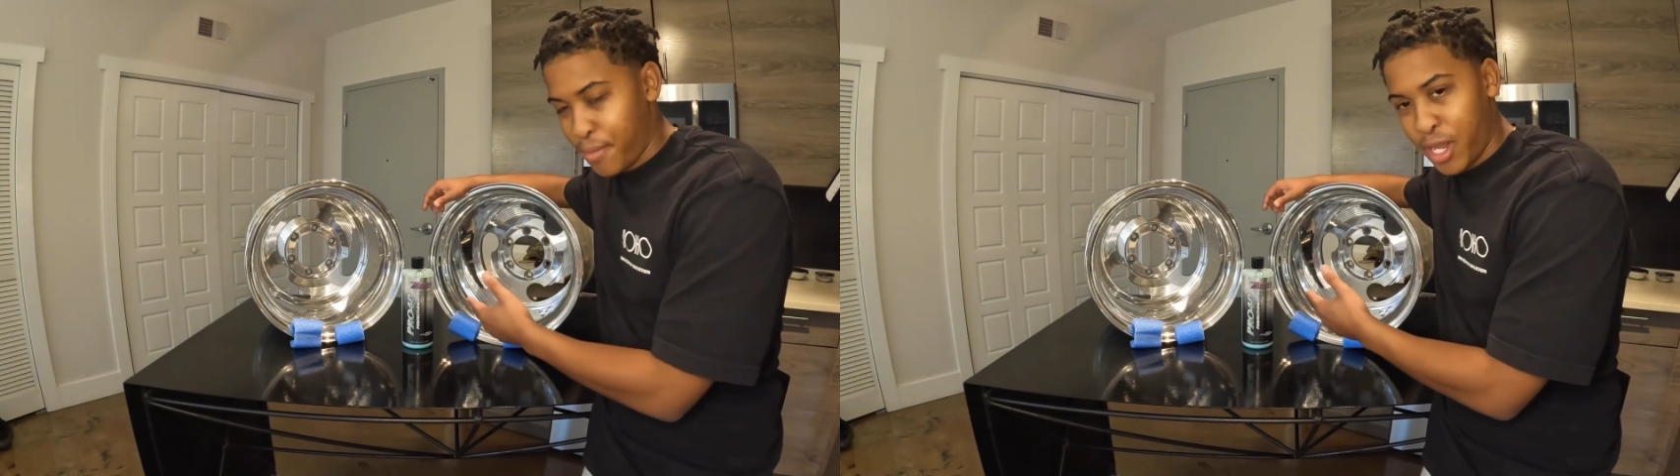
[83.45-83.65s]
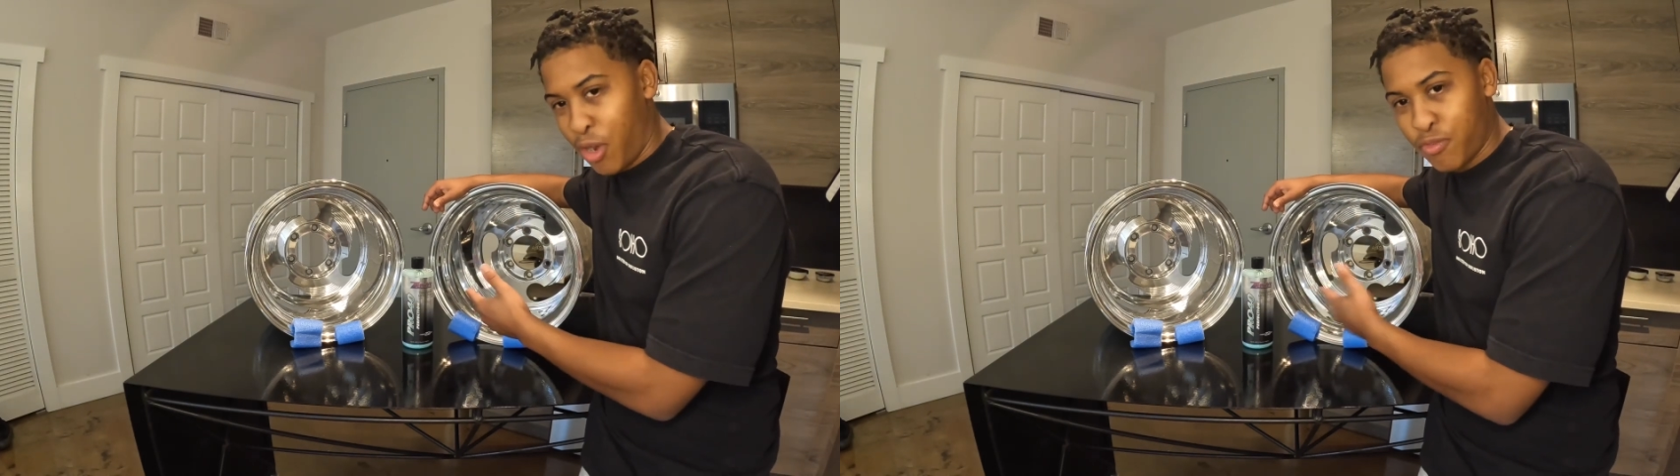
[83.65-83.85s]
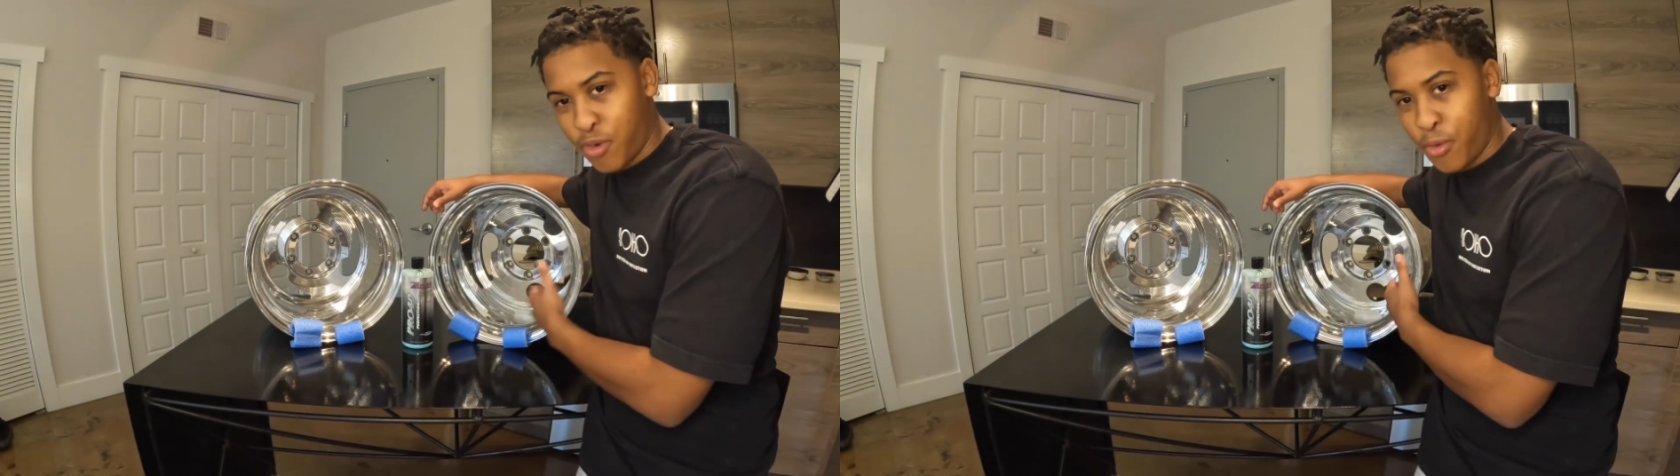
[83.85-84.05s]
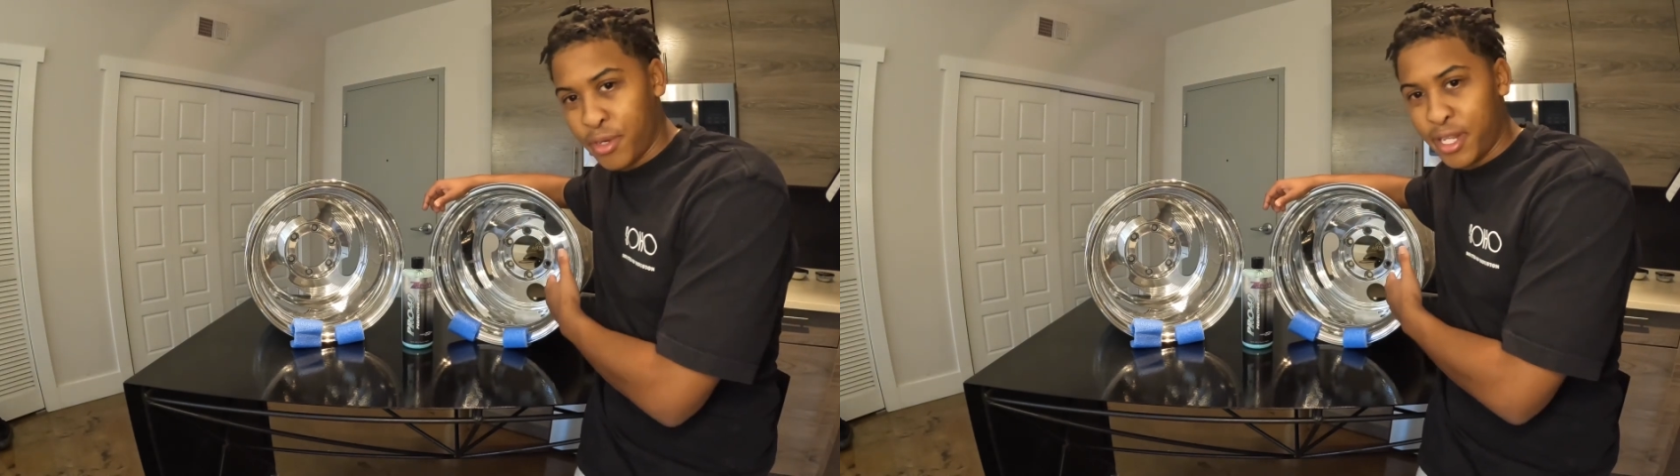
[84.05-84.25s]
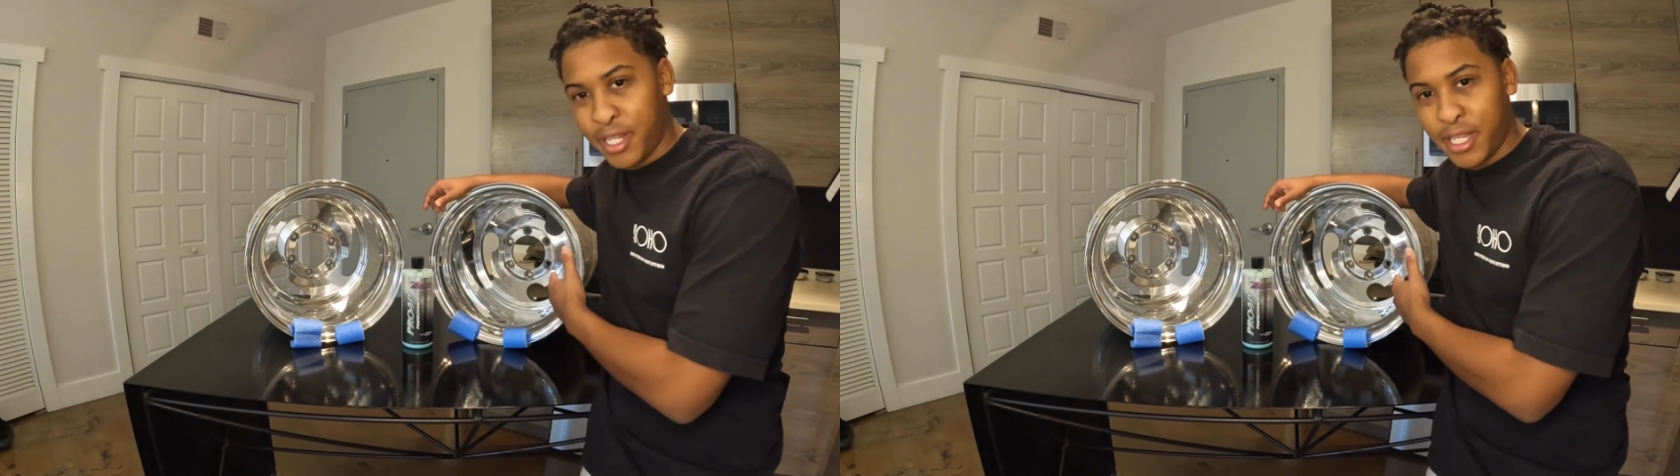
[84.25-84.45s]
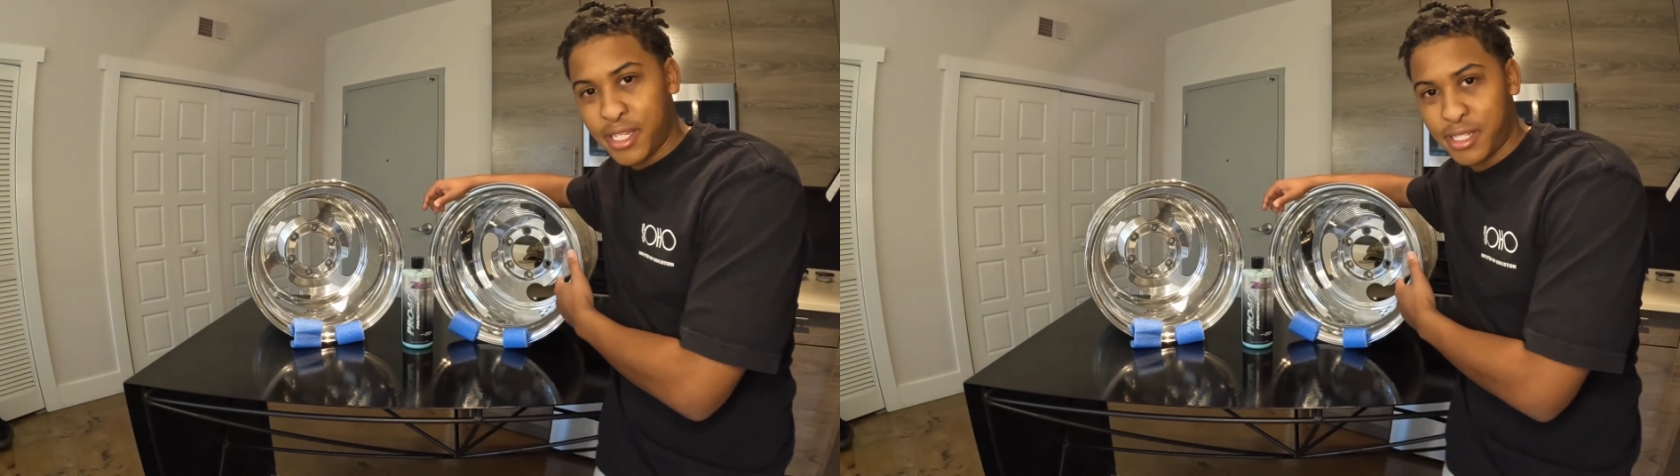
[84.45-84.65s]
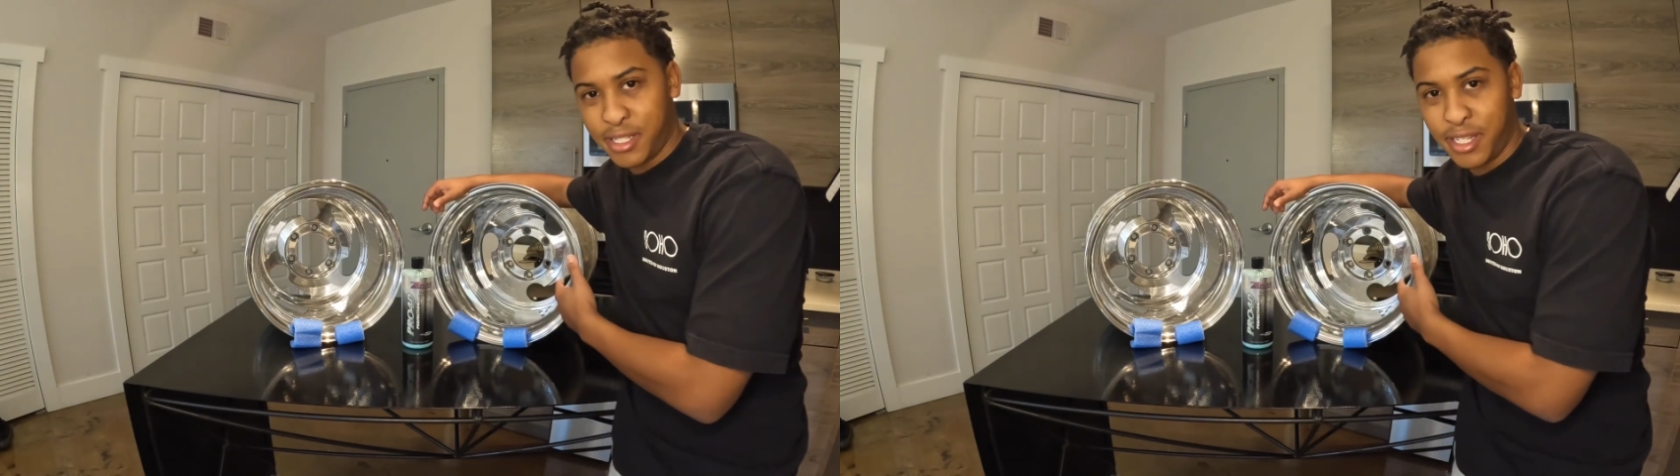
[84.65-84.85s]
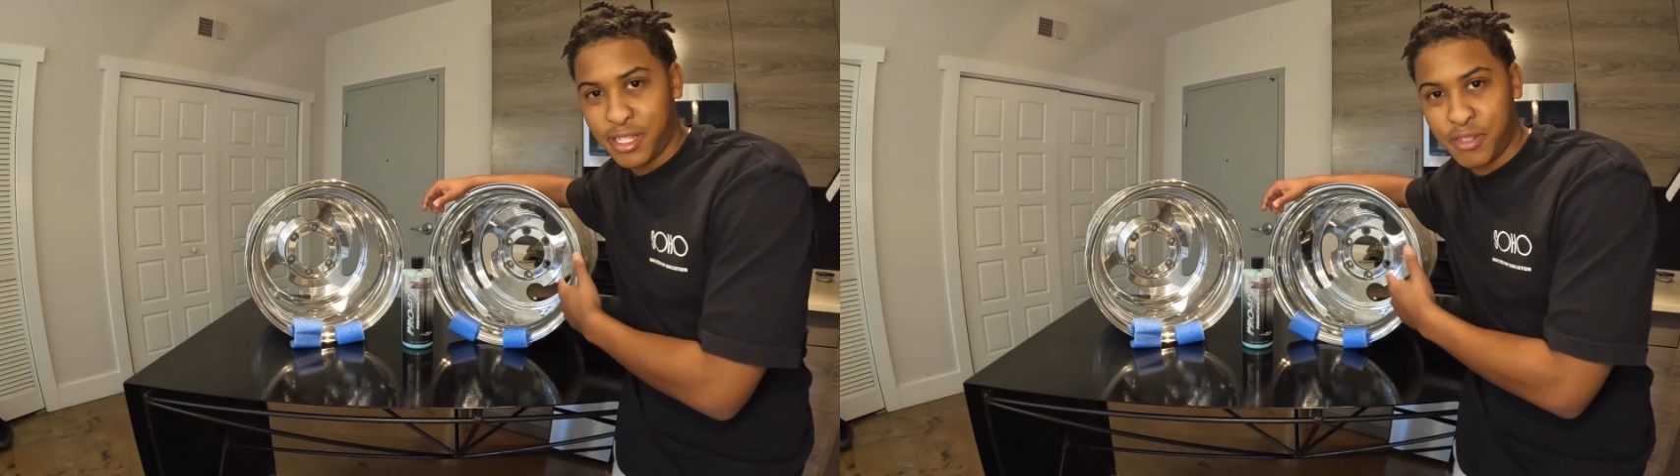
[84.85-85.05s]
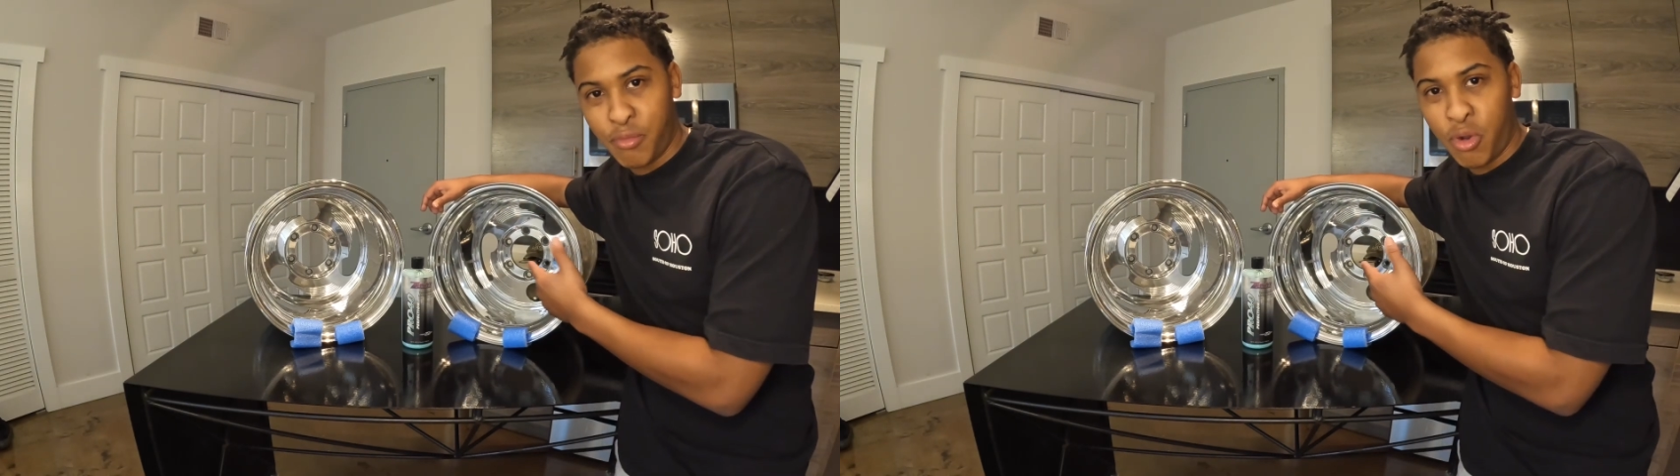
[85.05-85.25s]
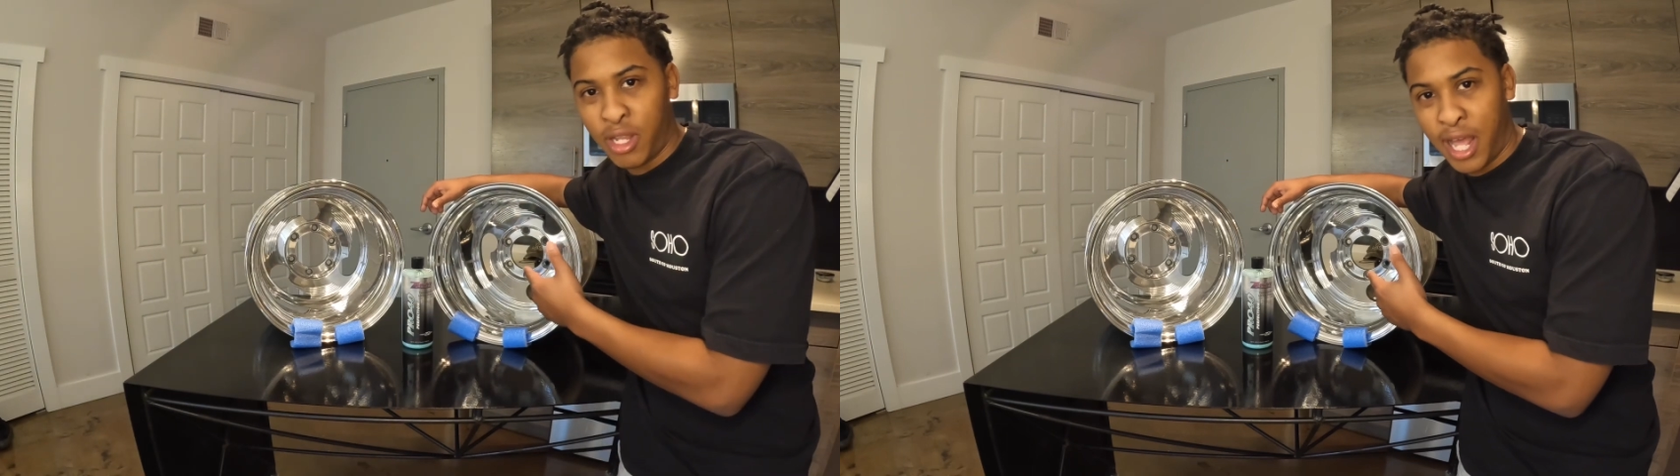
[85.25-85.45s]
be off-roading in these. This is
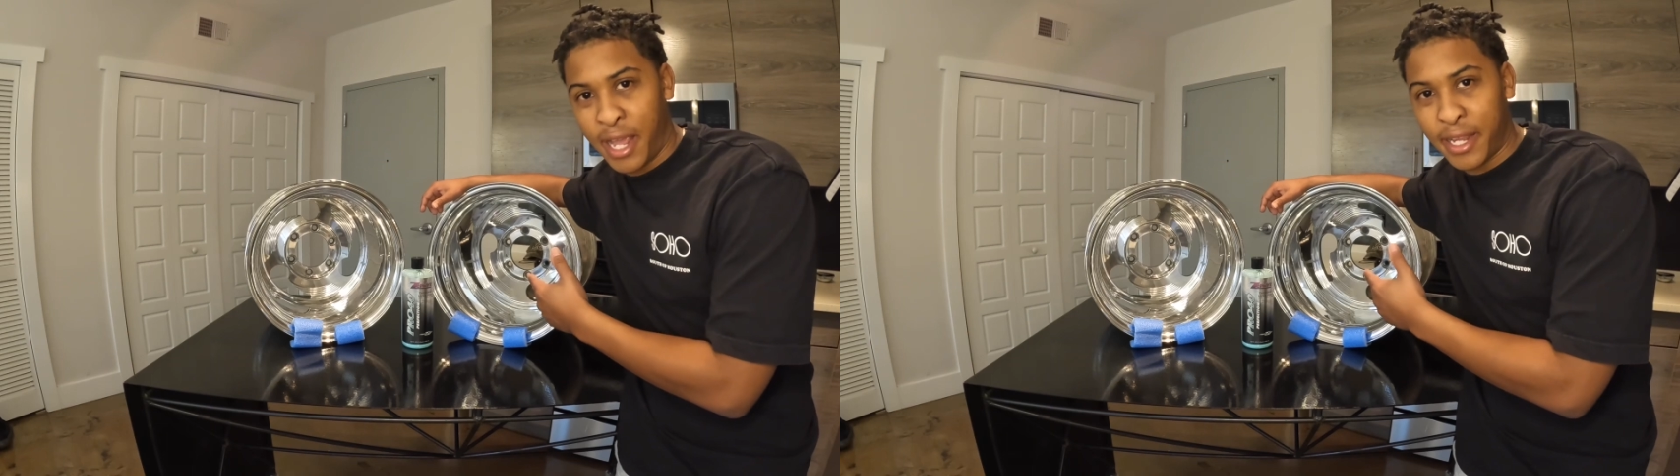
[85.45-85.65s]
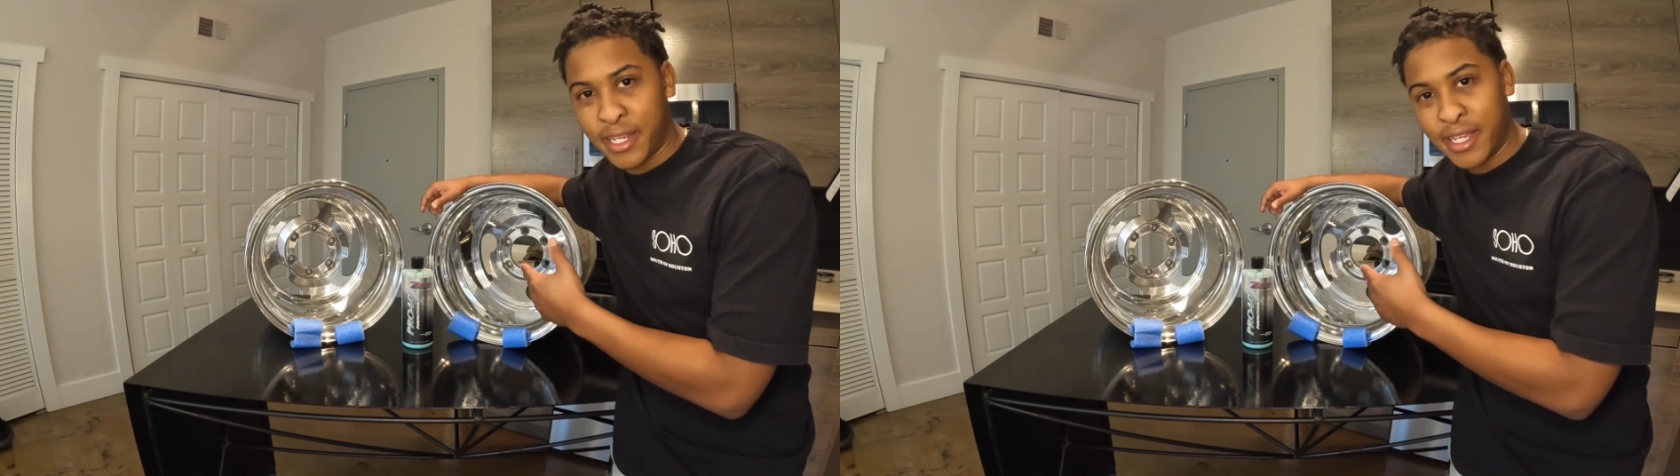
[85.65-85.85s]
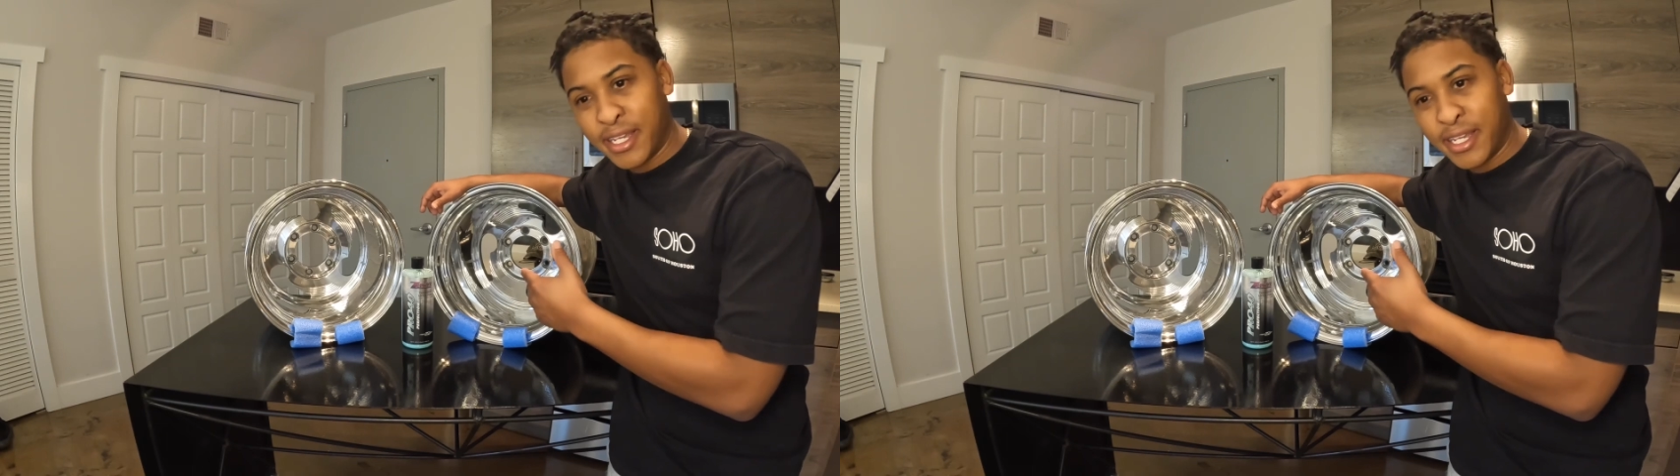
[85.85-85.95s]
more like,